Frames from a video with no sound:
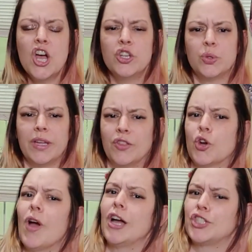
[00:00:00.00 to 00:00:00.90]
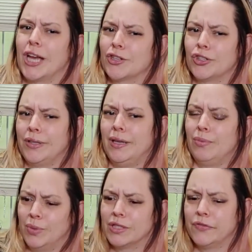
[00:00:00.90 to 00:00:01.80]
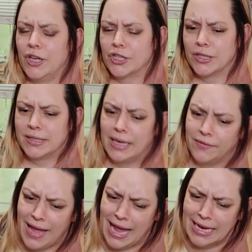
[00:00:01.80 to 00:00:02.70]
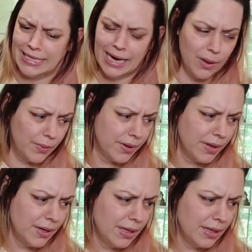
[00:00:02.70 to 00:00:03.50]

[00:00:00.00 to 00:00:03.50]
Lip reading: so that the crotch actually was flush instead of hanging down